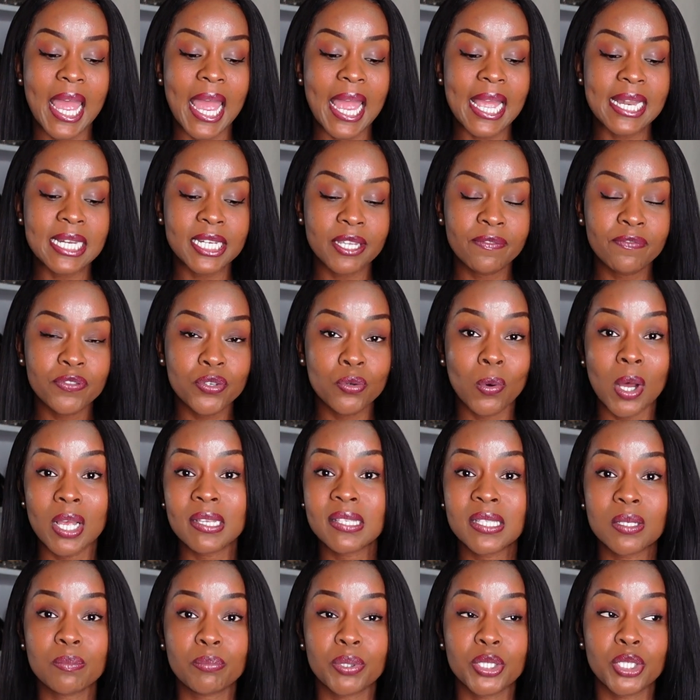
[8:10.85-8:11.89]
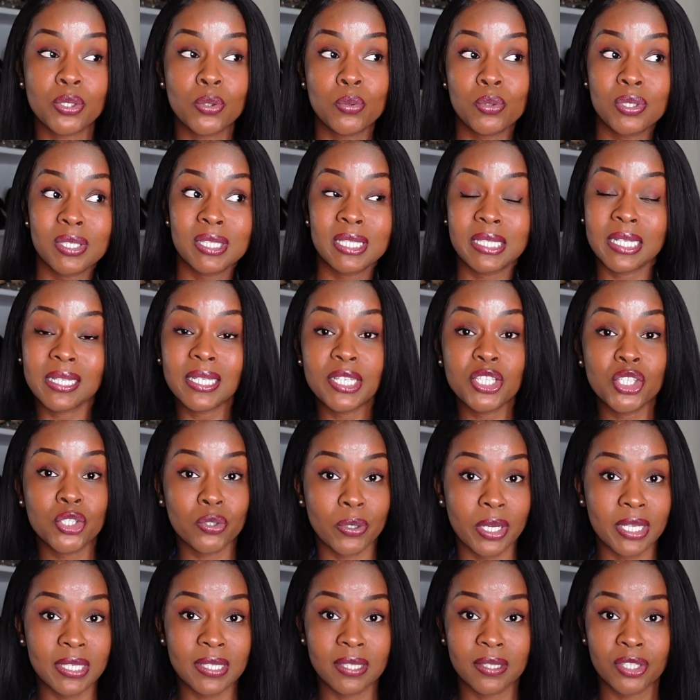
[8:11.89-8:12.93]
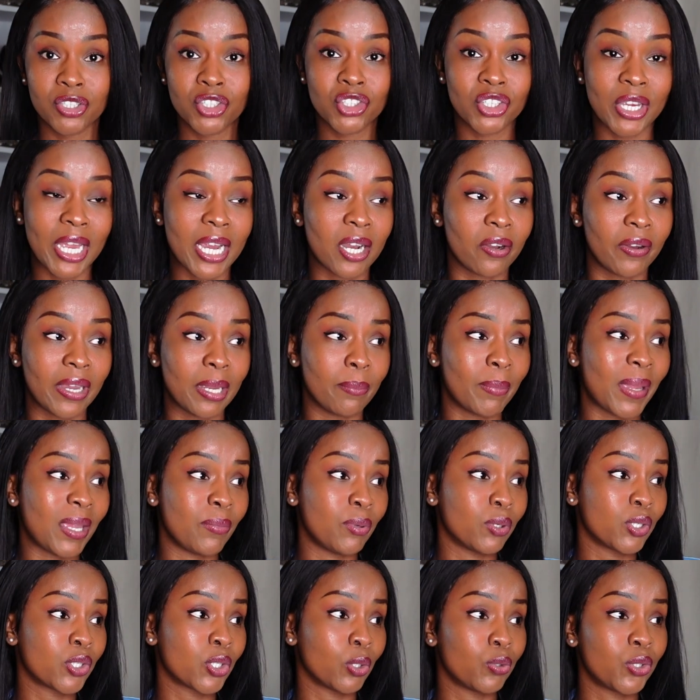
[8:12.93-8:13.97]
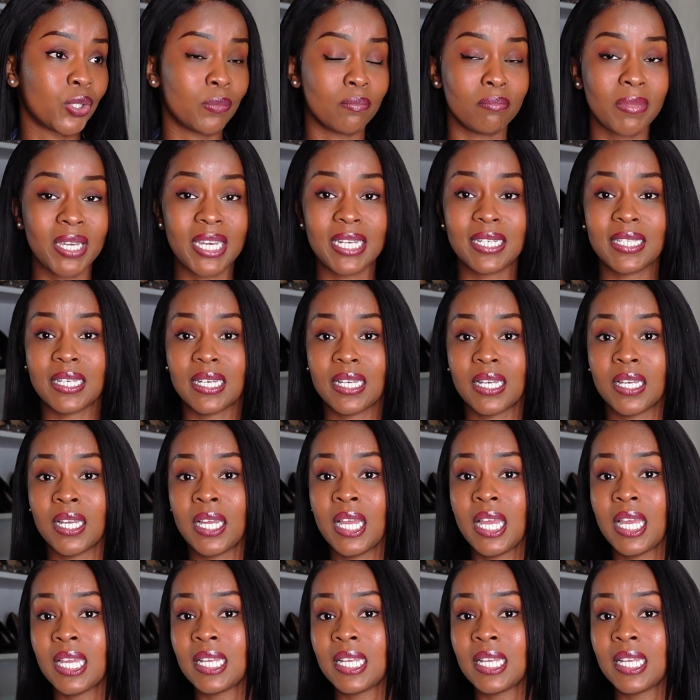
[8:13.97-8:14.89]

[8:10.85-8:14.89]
And if you are somebody who still enjoys sharing, maybe on social media,